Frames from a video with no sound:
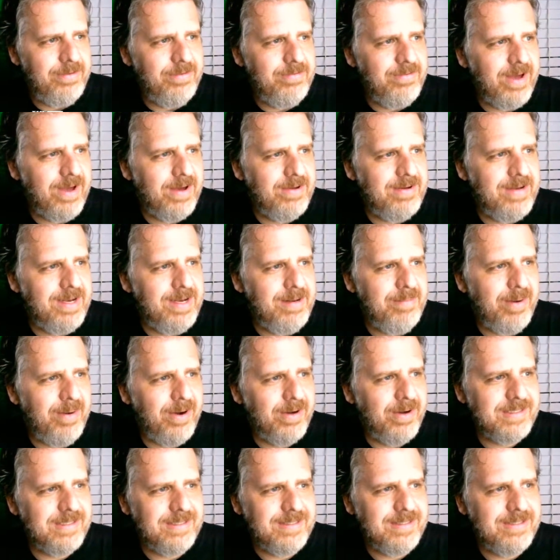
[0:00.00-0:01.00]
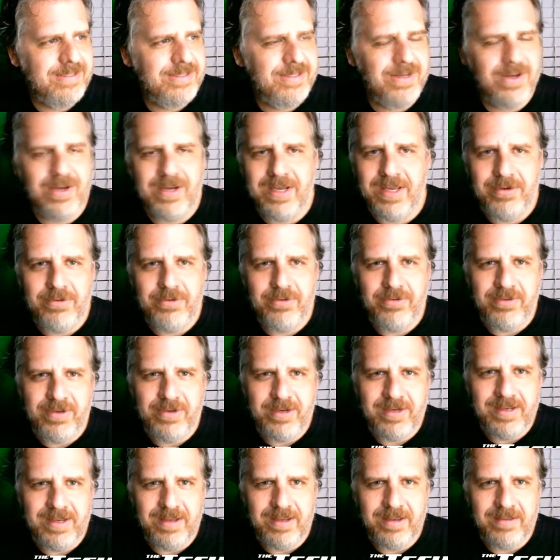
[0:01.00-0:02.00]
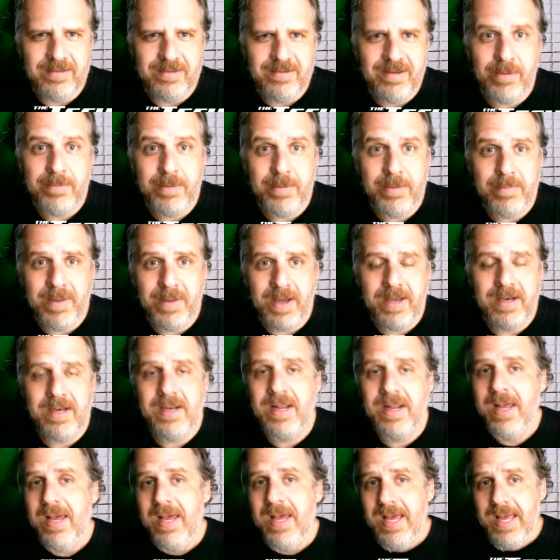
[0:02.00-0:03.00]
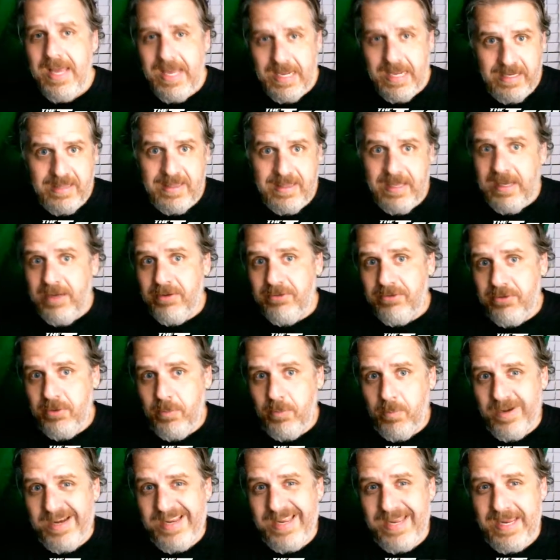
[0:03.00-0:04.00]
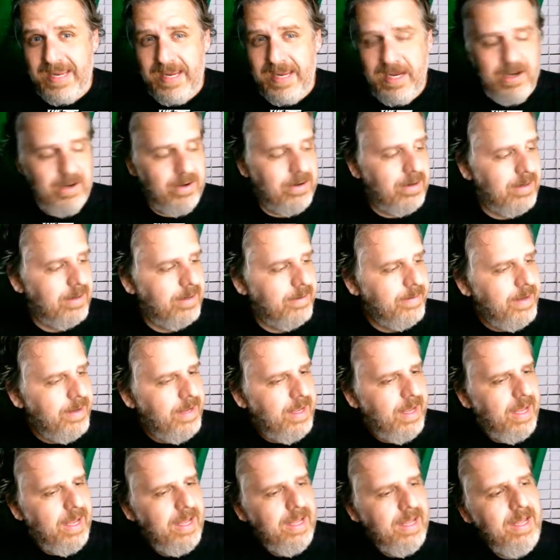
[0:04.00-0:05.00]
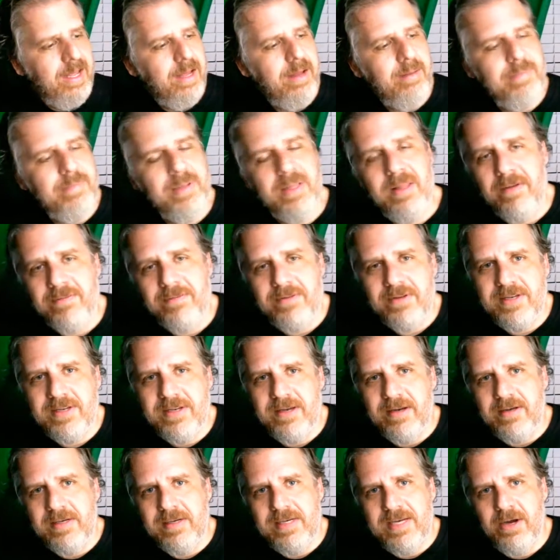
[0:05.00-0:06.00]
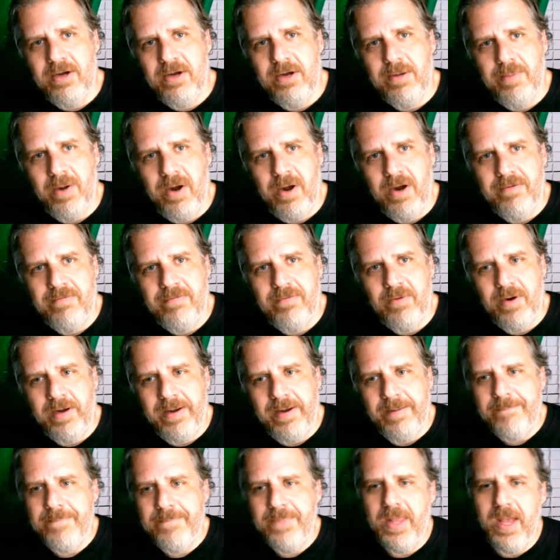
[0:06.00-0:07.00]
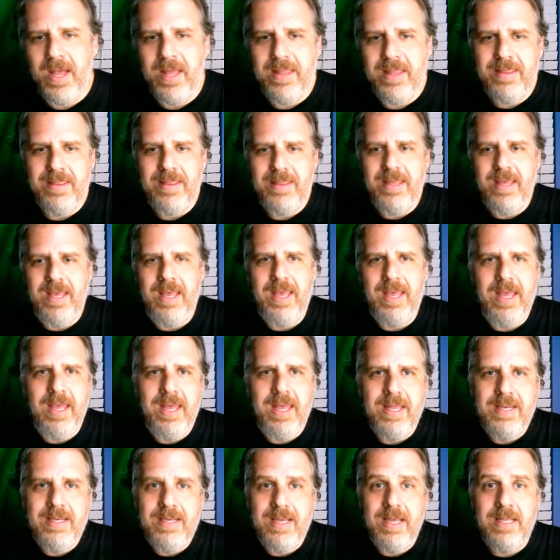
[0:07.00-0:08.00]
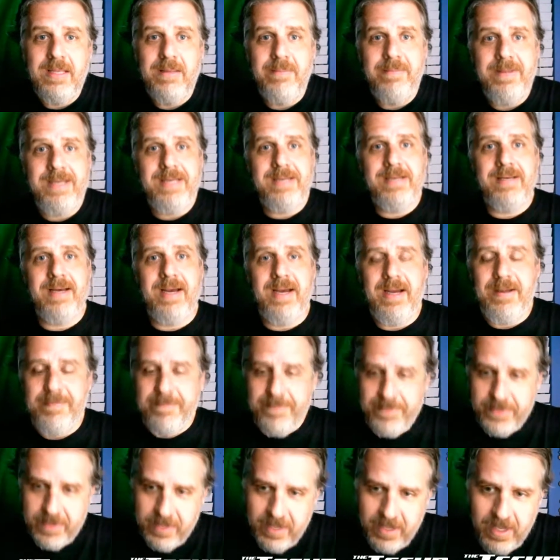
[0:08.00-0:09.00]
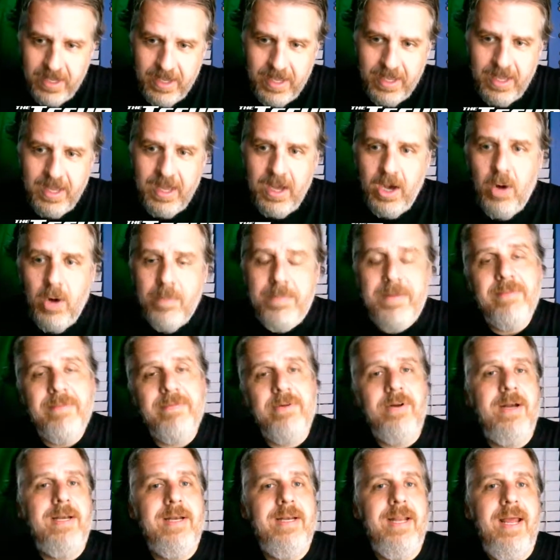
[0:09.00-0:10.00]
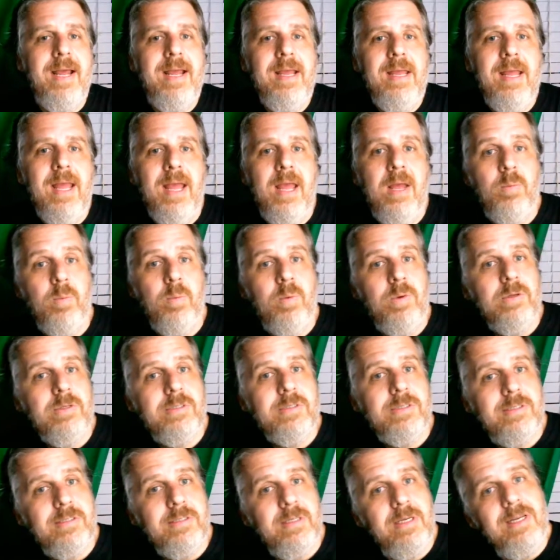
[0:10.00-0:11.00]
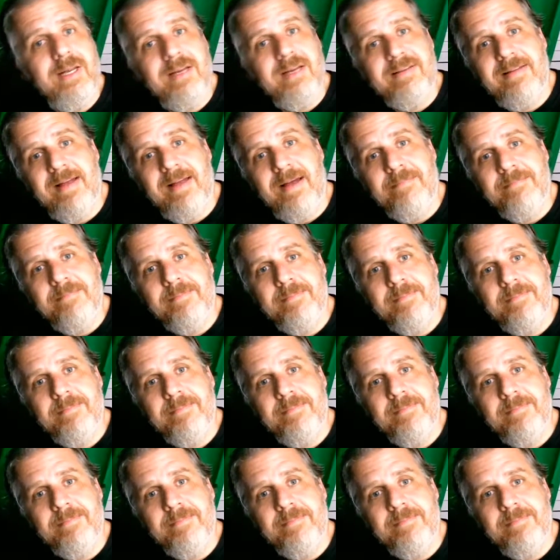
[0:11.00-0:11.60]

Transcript: you found any parts of this song interesting. Tell tell me about it. Anything else you want to hear? Uh, I'd be love to tear, tear it apart for you. And in the meantime, hope you have a great day, and we'll see you next time.